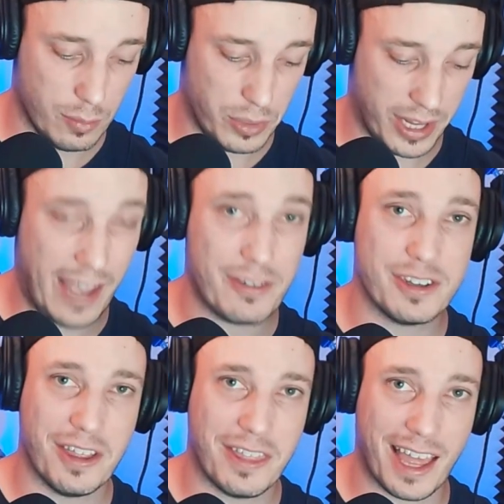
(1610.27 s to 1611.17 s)
But I
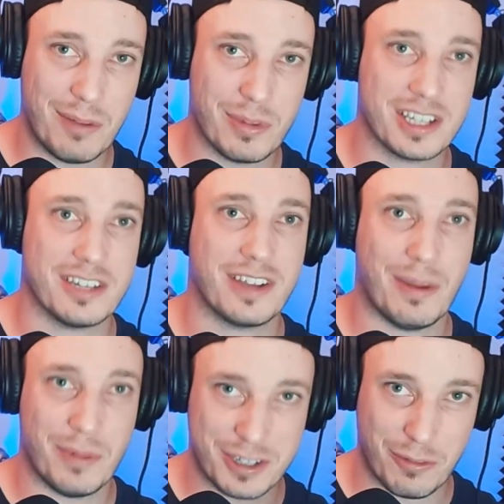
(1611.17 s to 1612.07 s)
haven't done that because I've
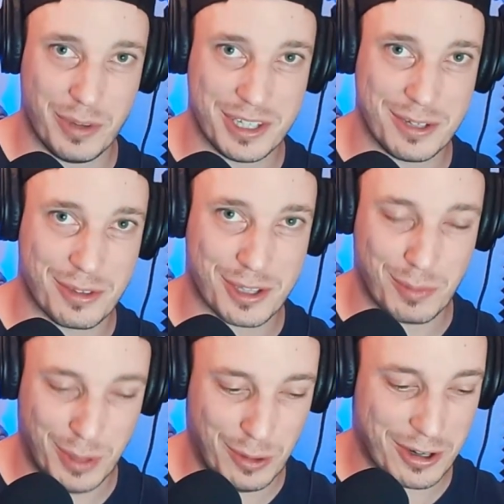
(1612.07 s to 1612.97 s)
kept myself busy with
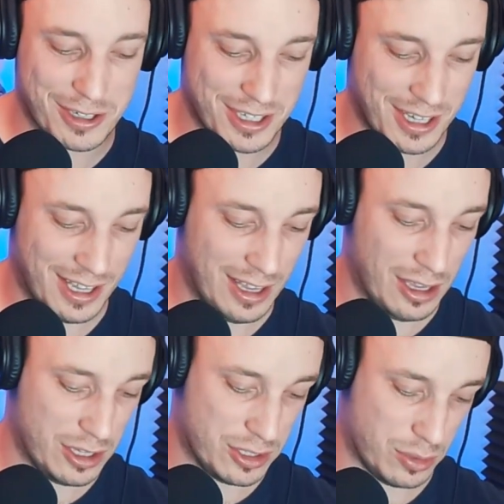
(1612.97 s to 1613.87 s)
computers.
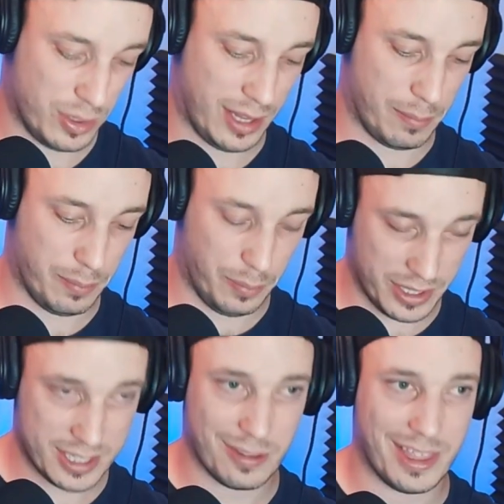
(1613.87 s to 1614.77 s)
So when I
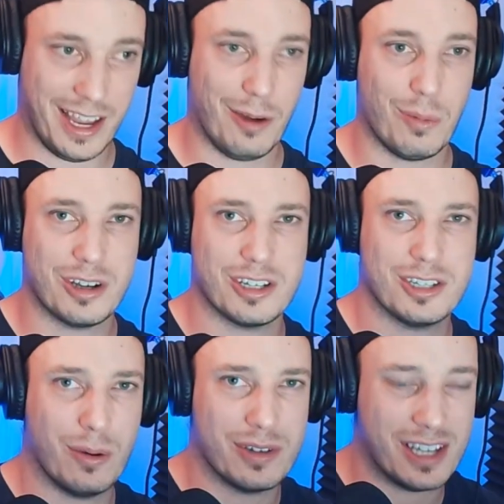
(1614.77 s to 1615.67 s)
bust out the airbrush,
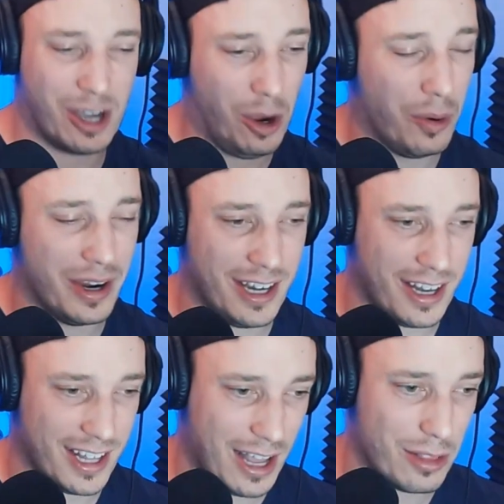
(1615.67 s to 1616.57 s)
it's always like, oh, I need
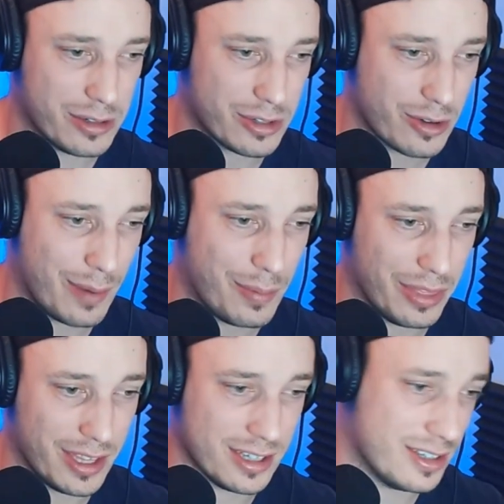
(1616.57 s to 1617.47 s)
a yellow stripe
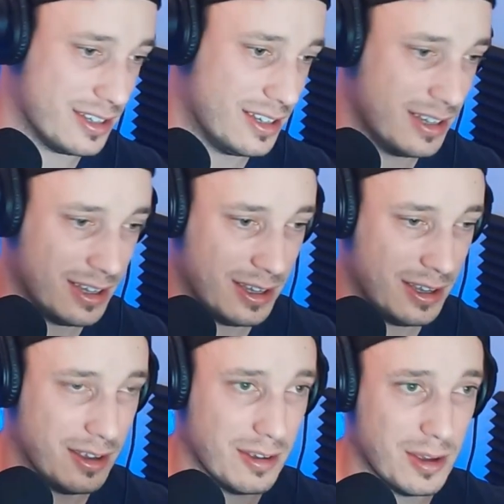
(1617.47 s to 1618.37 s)
on this
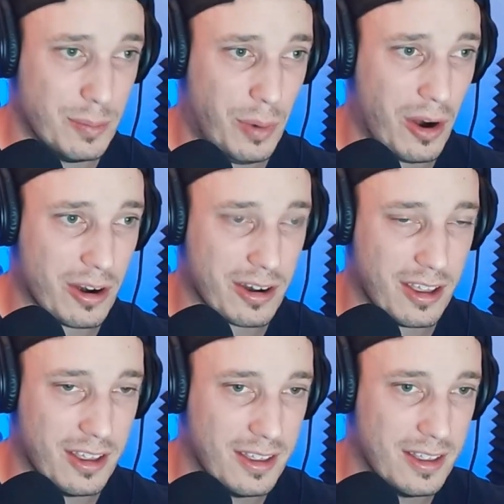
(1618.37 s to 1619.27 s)

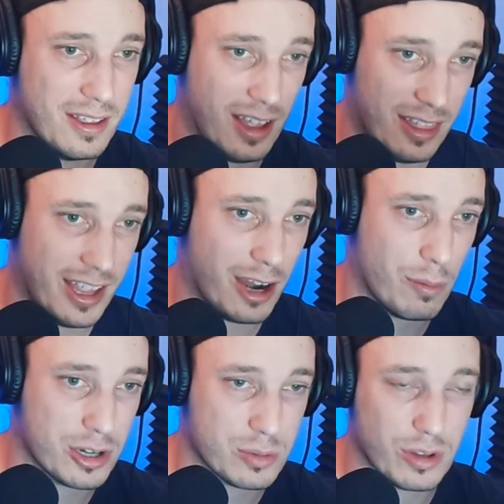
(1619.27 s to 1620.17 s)
part. The
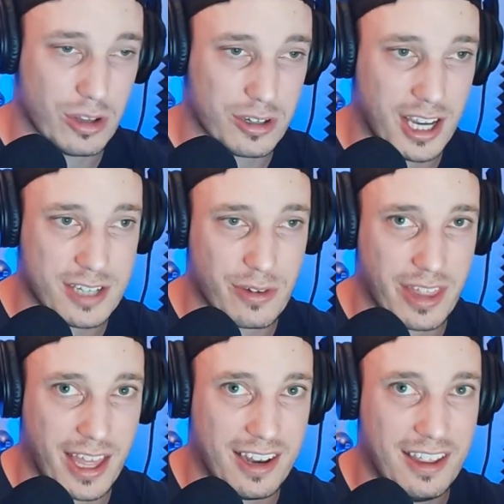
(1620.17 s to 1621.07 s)
airbrush would look nice for
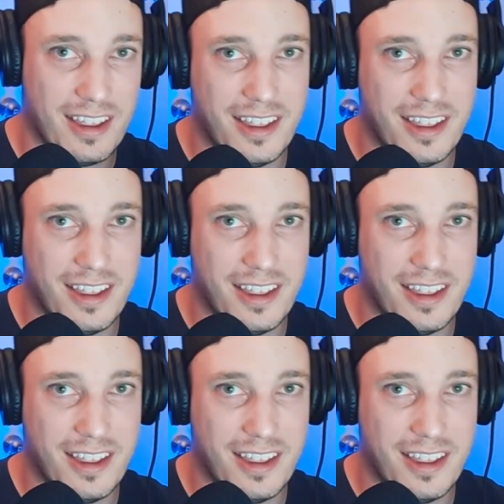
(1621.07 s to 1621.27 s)
that.